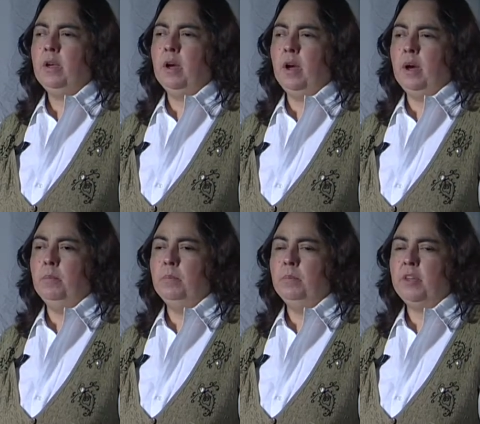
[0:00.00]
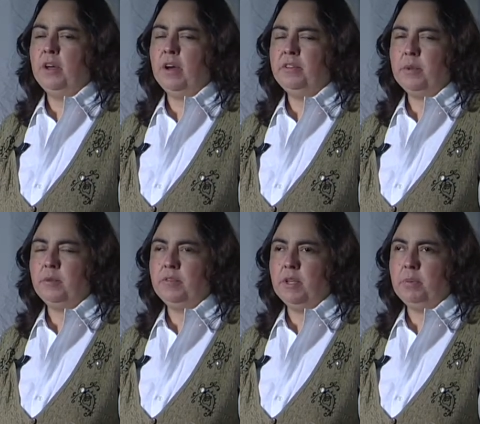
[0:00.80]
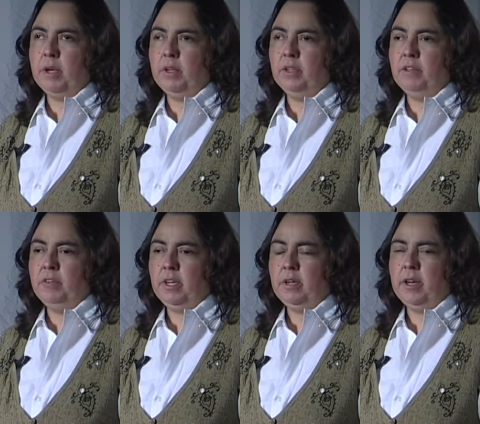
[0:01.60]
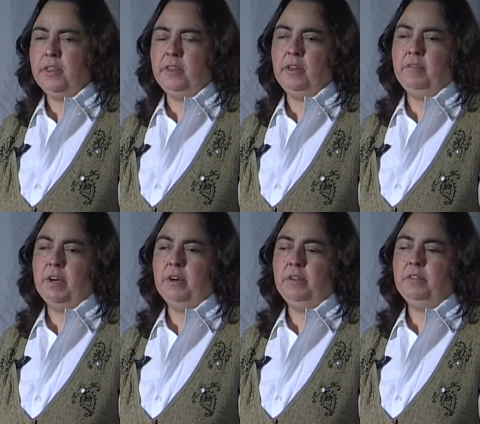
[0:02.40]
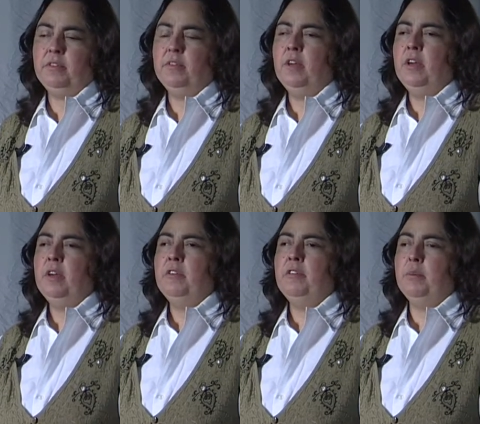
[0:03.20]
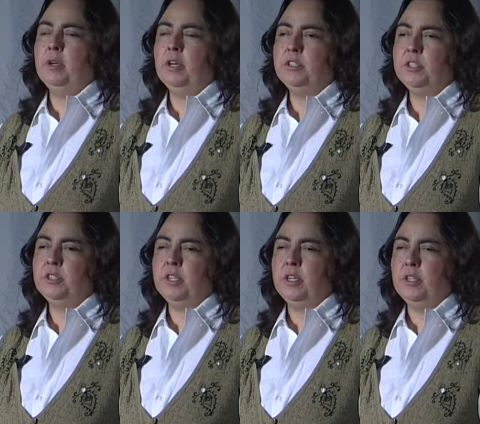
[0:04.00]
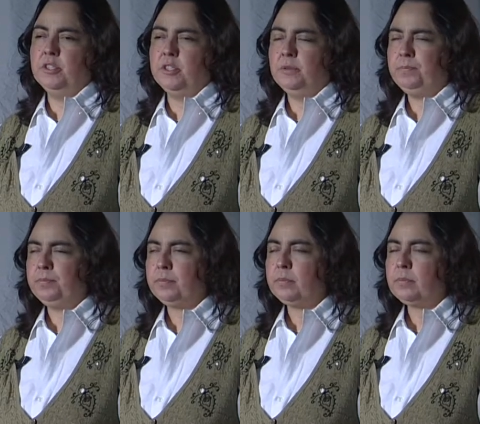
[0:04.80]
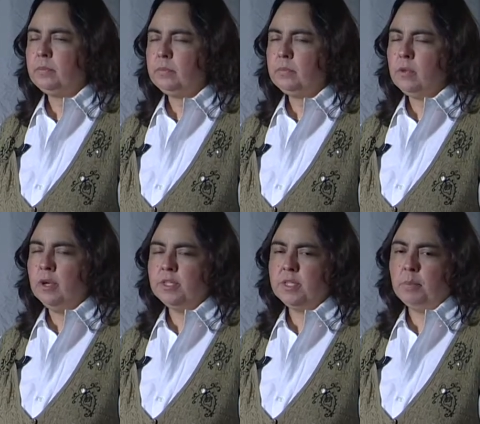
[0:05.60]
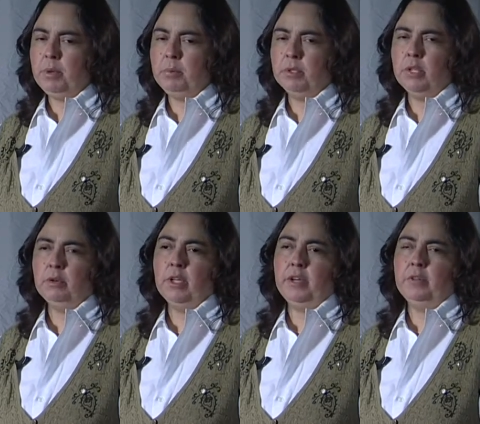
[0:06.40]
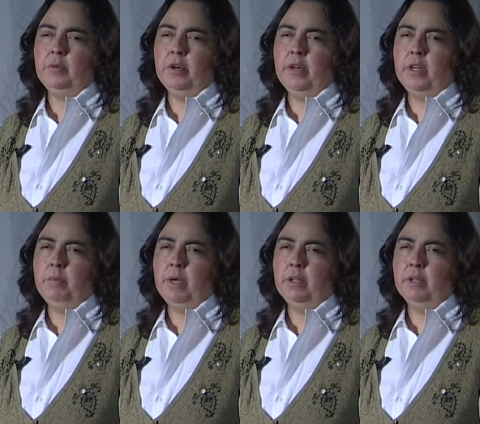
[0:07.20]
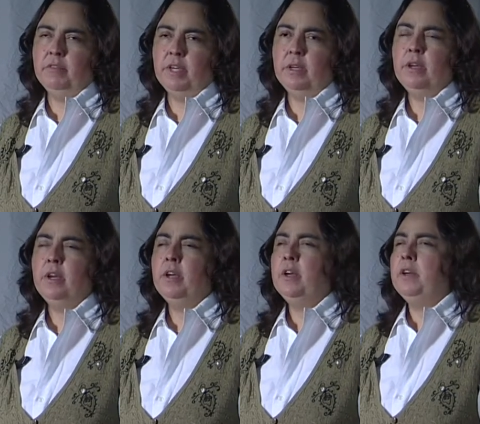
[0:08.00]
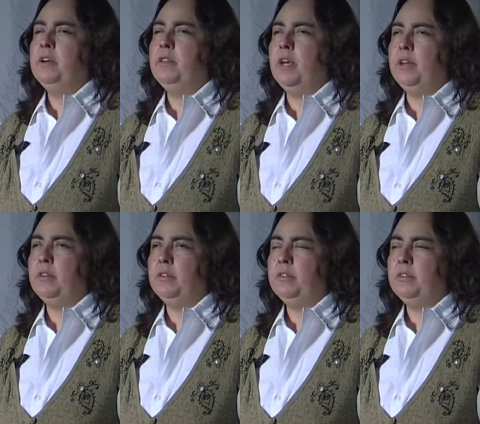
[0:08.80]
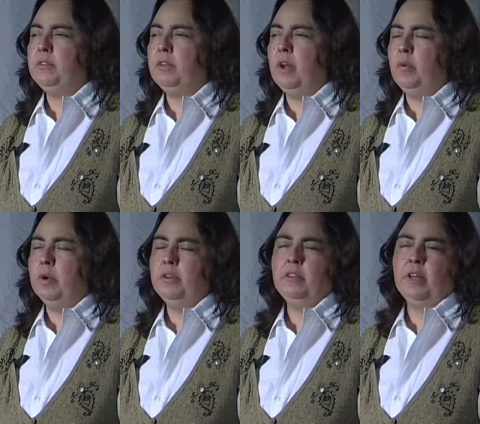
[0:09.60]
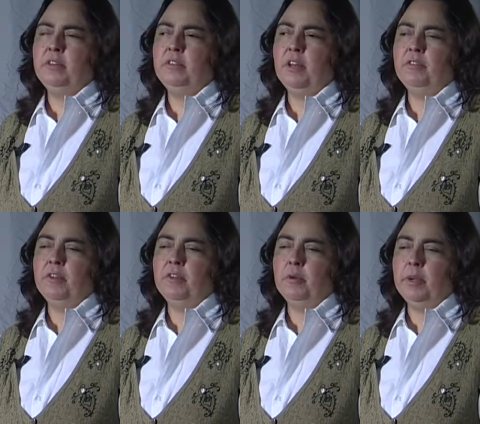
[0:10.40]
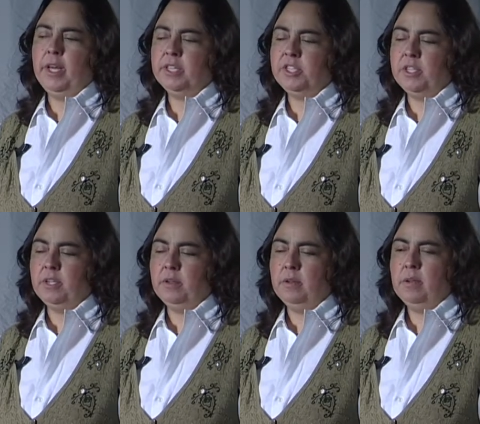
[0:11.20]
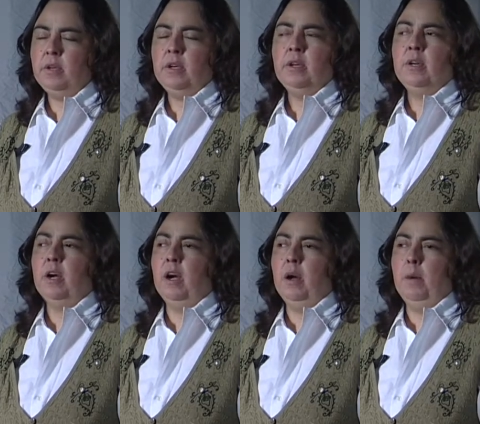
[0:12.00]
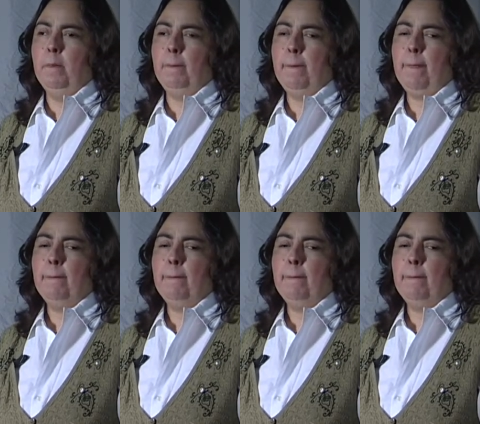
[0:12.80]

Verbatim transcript: Um, the concept of independent living, I think, varies from culture to culture. And some people don't like the word independent living. They use, you know, words like self-determination, um,